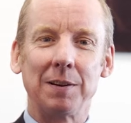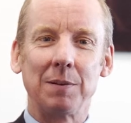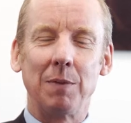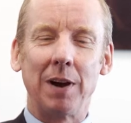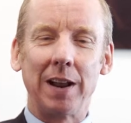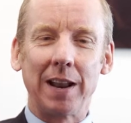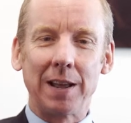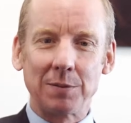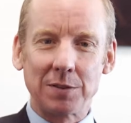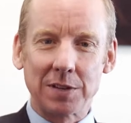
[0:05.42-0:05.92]

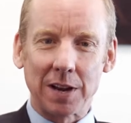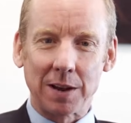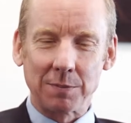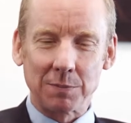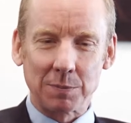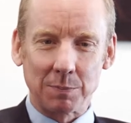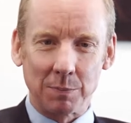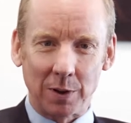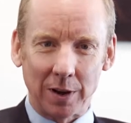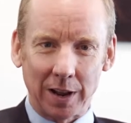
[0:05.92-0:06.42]
My name's
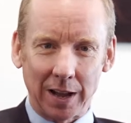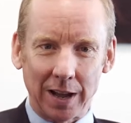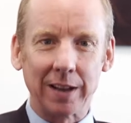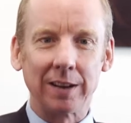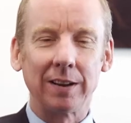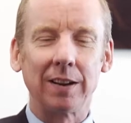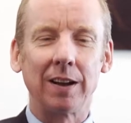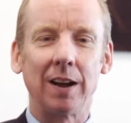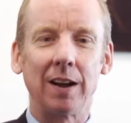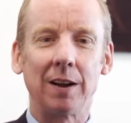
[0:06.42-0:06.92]
James
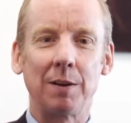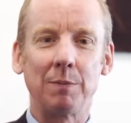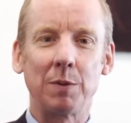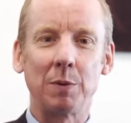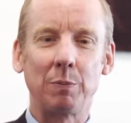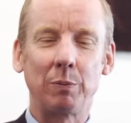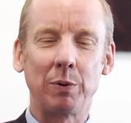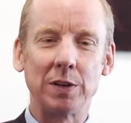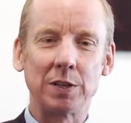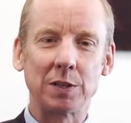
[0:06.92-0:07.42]
Monaghan. I'm the
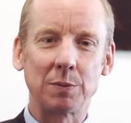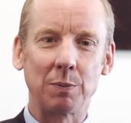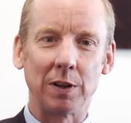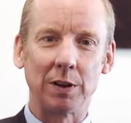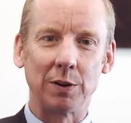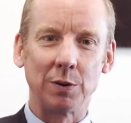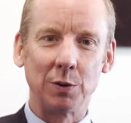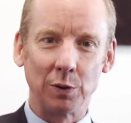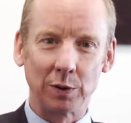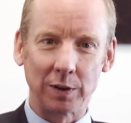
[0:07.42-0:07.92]
principal at
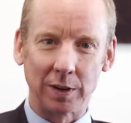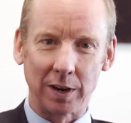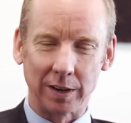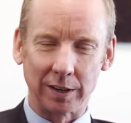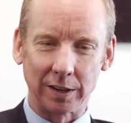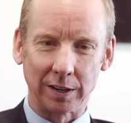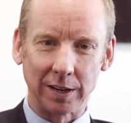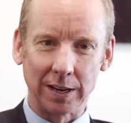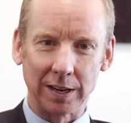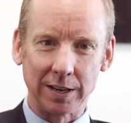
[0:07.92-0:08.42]
North
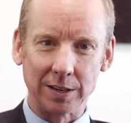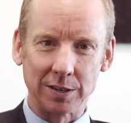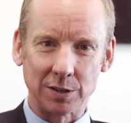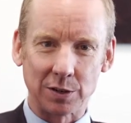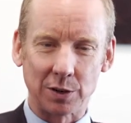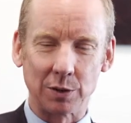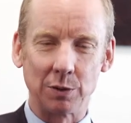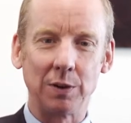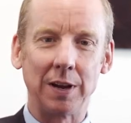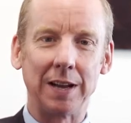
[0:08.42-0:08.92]
London Collegiate
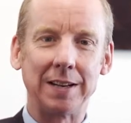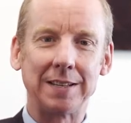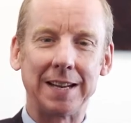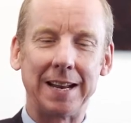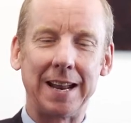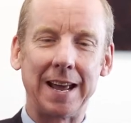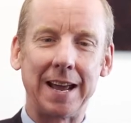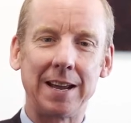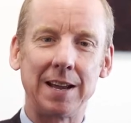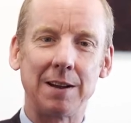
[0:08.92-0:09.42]
School, and
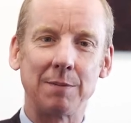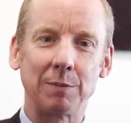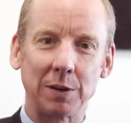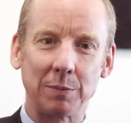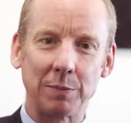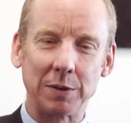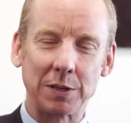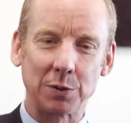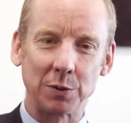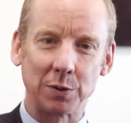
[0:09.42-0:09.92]
today I'm going to
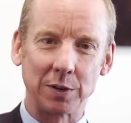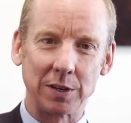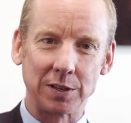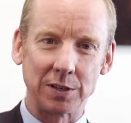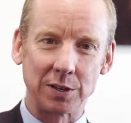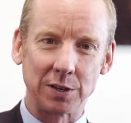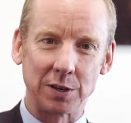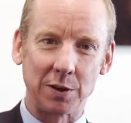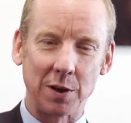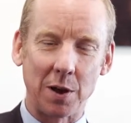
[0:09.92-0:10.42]
be talking
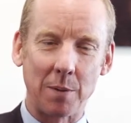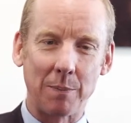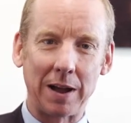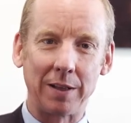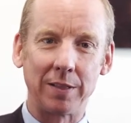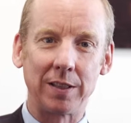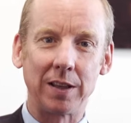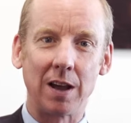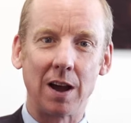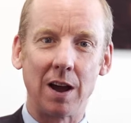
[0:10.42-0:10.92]
to you
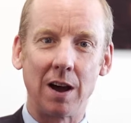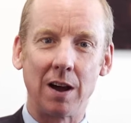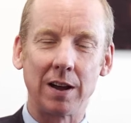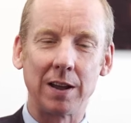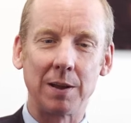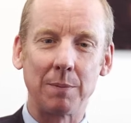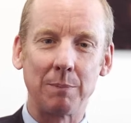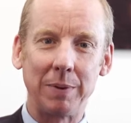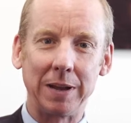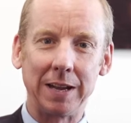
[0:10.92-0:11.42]
about the
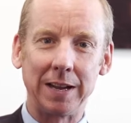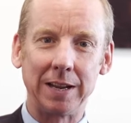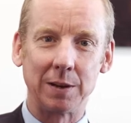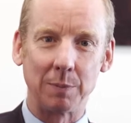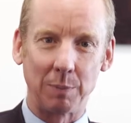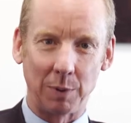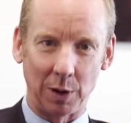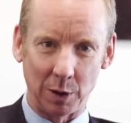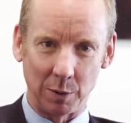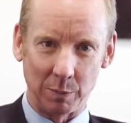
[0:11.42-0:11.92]
IB
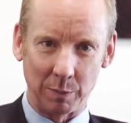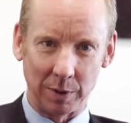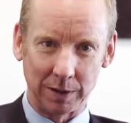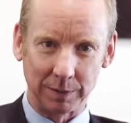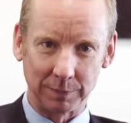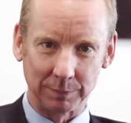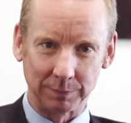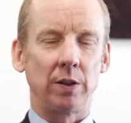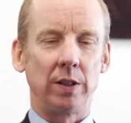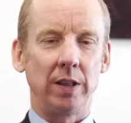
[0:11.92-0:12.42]
Diploma.
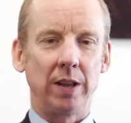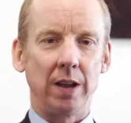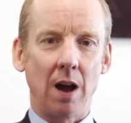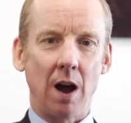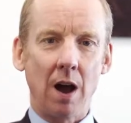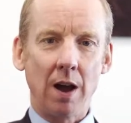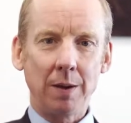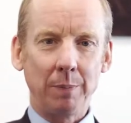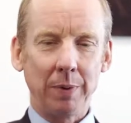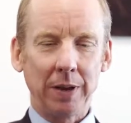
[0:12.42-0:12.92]
So the
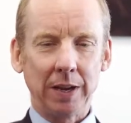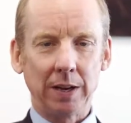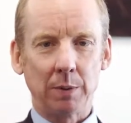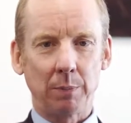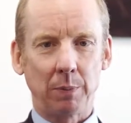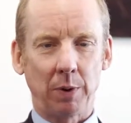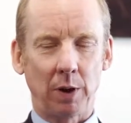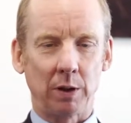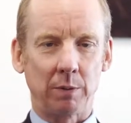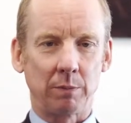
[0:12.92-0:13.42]
IB
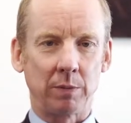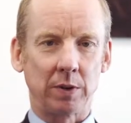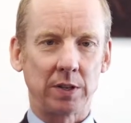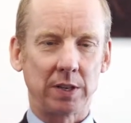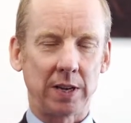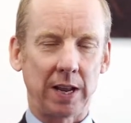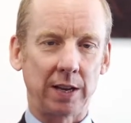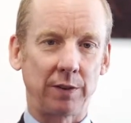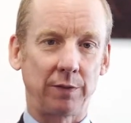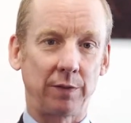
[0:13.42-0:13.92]
Diploma
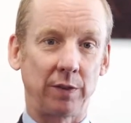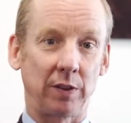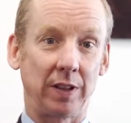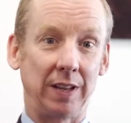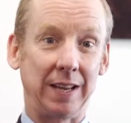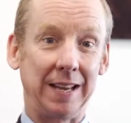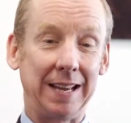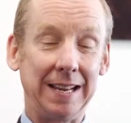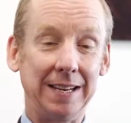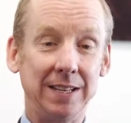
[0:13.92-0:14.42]
stands for
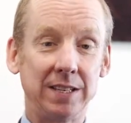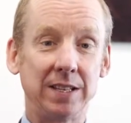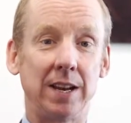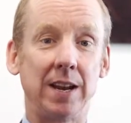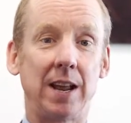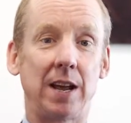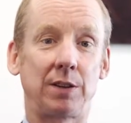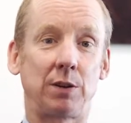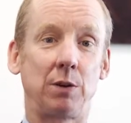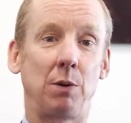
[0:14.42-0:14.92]
the
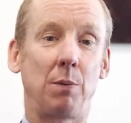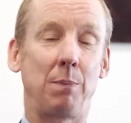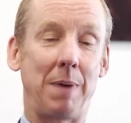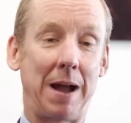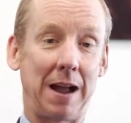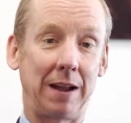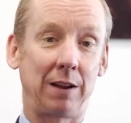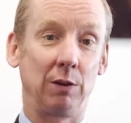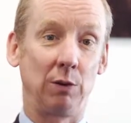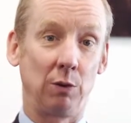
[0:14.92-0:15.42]
International
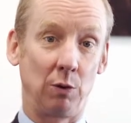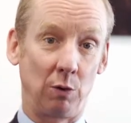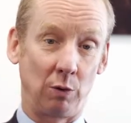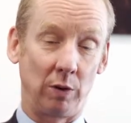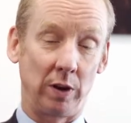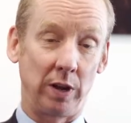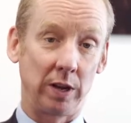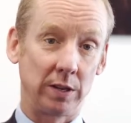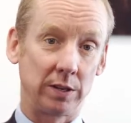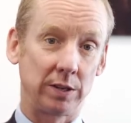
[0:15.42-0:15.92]

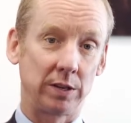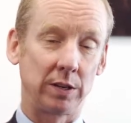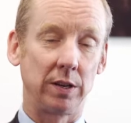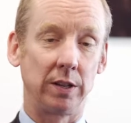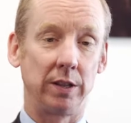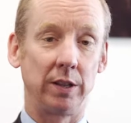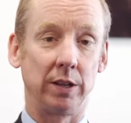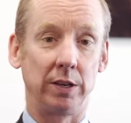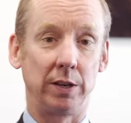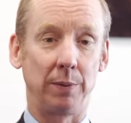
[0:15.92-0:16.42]
Baccalaureate.
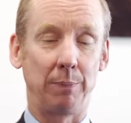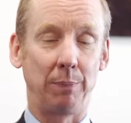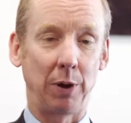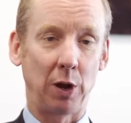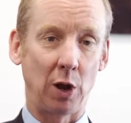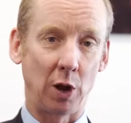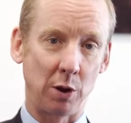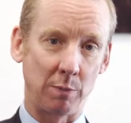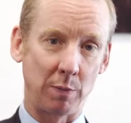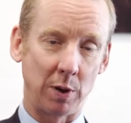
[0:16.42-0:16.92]
The
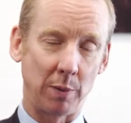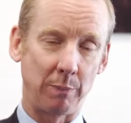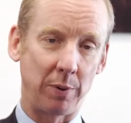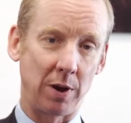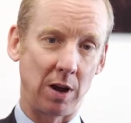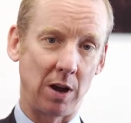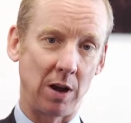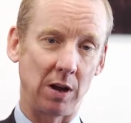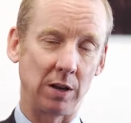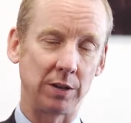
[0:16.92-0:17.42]
diploma
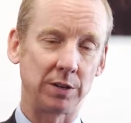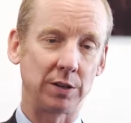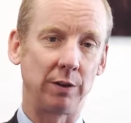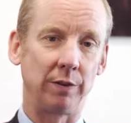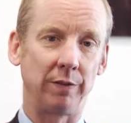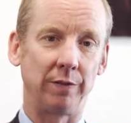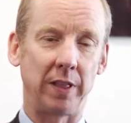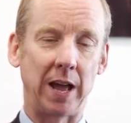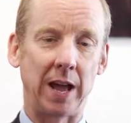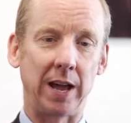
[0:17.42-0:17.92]
part
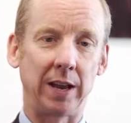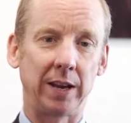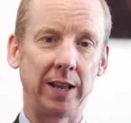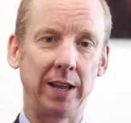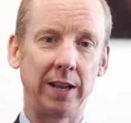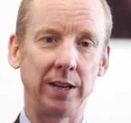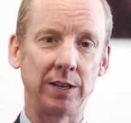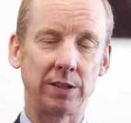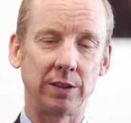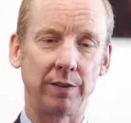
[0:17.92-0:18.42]
of that
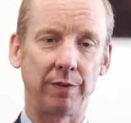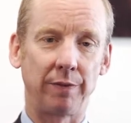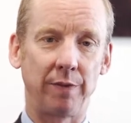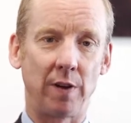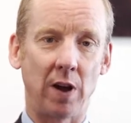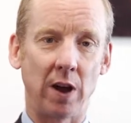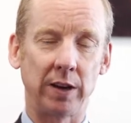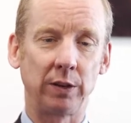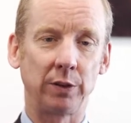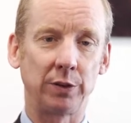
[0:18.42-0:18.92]
is the
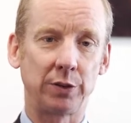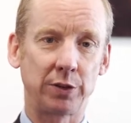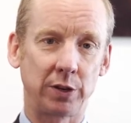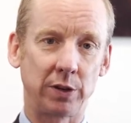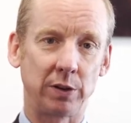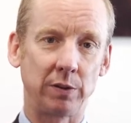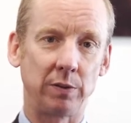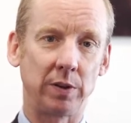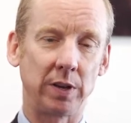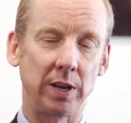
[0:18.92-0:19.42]
final 2
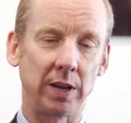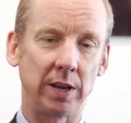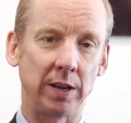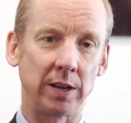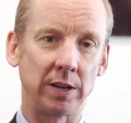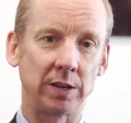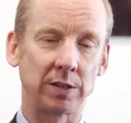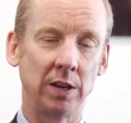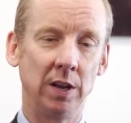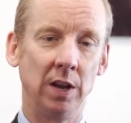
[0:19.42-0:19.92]

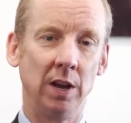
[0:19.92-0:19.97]
years